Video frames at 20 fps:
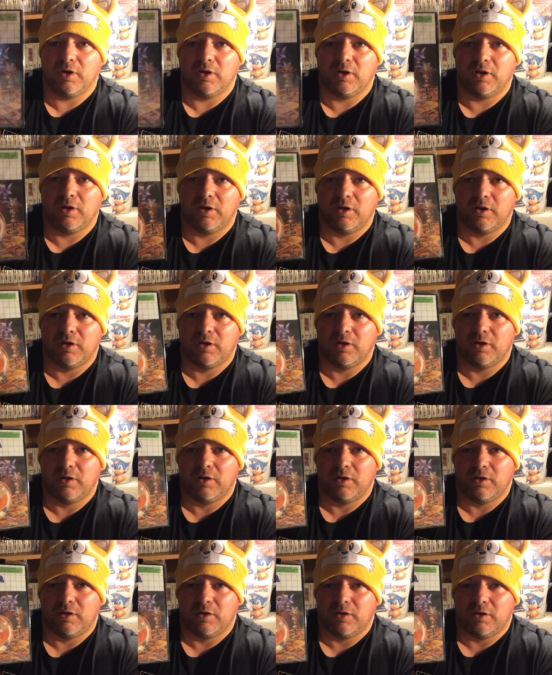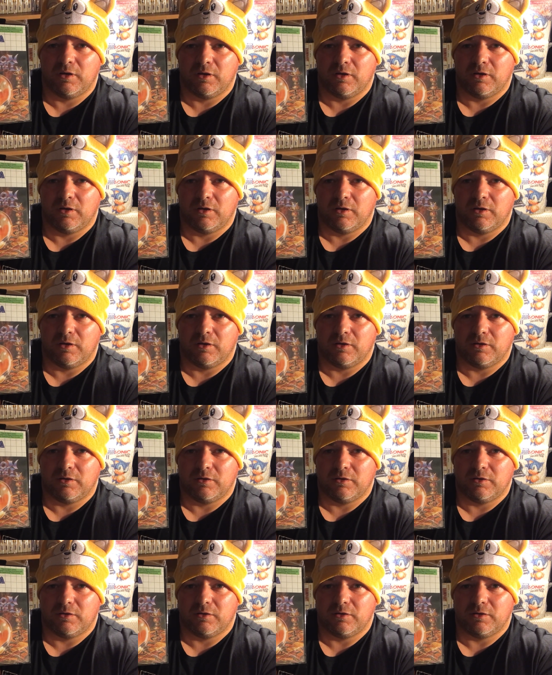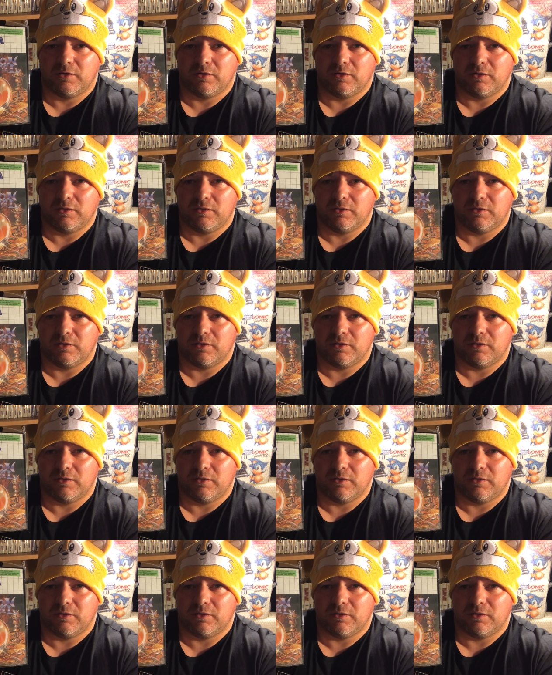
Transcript: (silence)